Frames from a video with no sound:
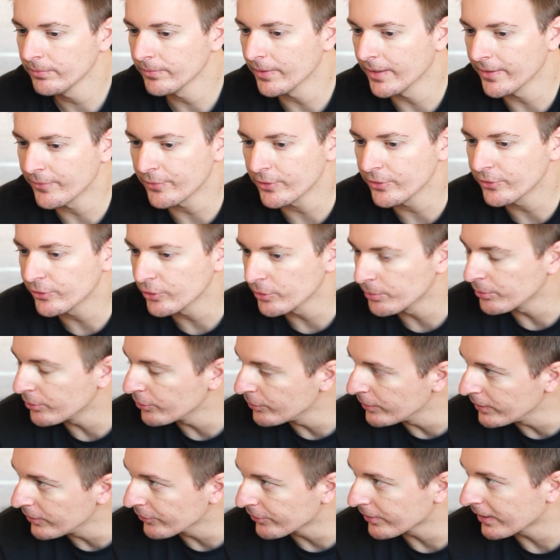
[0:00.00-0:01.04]
Every Subaru
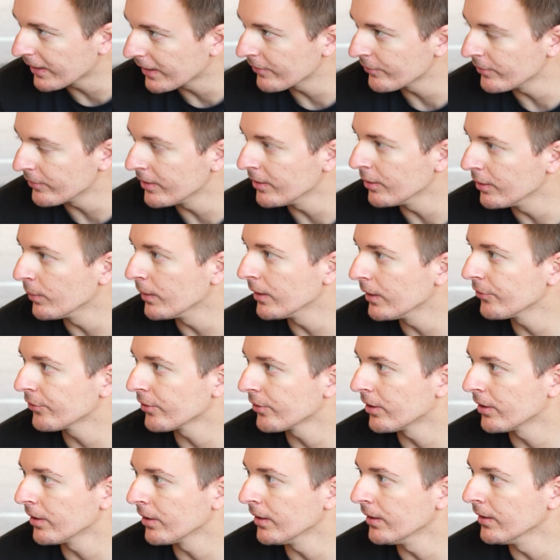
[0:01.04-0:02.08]
needs to have an AOS
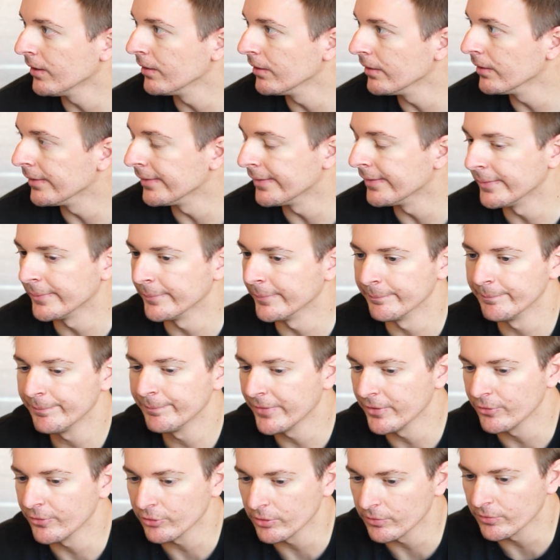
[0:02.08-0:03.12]
on it.
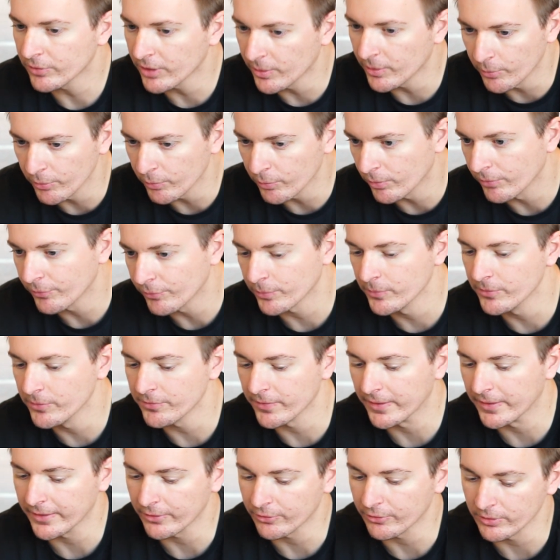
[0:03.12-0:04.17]
They should have come with one from the
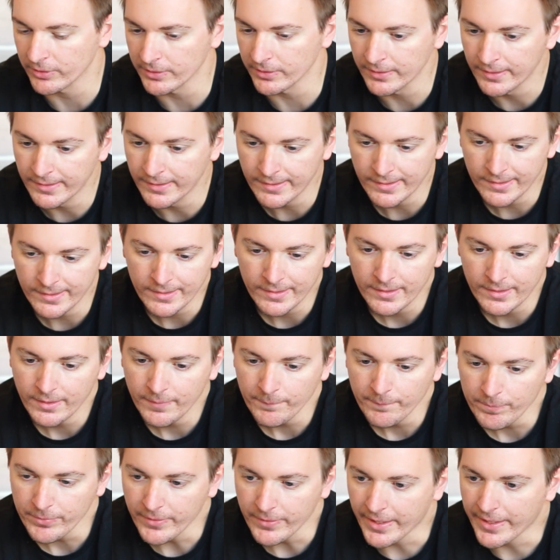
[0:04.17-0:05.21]
factory.
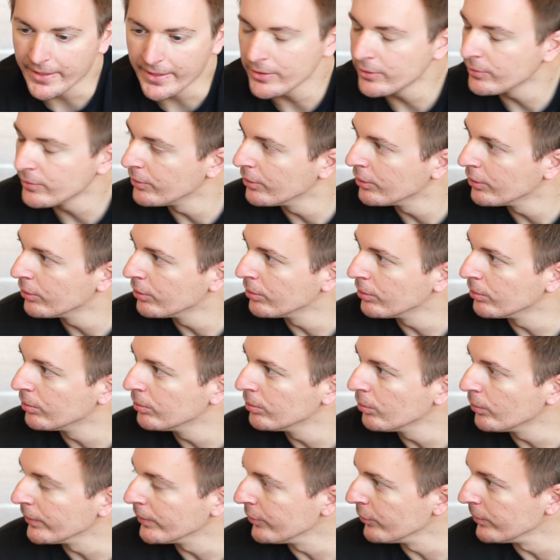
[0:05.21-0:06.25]
How do you know
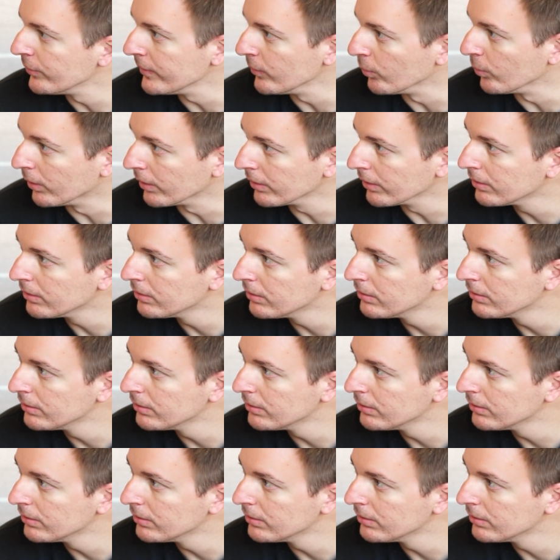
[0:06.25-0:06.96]
when you need one?